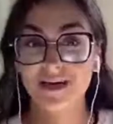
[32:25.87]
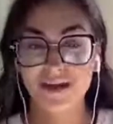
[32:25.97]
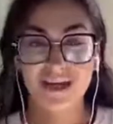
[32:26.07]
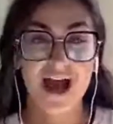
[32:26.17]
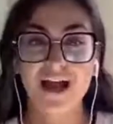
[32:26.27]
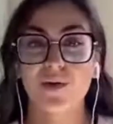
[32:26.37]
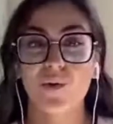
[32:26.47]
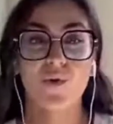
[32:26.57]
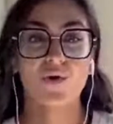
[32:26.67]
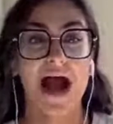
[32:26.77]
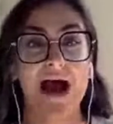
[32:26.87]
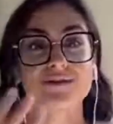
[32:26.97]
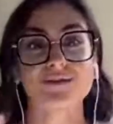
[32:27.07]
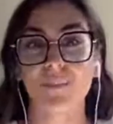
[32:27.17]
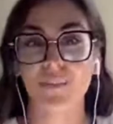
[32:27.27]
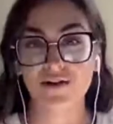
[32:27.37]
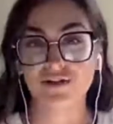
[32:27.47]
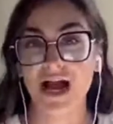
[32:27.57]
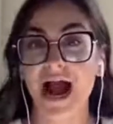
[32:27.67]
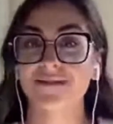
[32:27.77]
be like, or how to
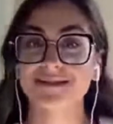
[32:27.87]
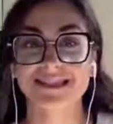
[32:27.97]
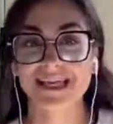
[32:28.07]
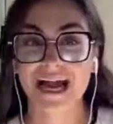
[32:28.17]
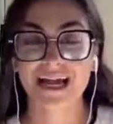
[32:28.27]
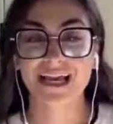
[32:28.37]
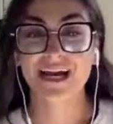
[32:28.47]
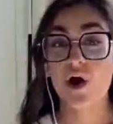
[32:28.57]
approach it, how to tackle it,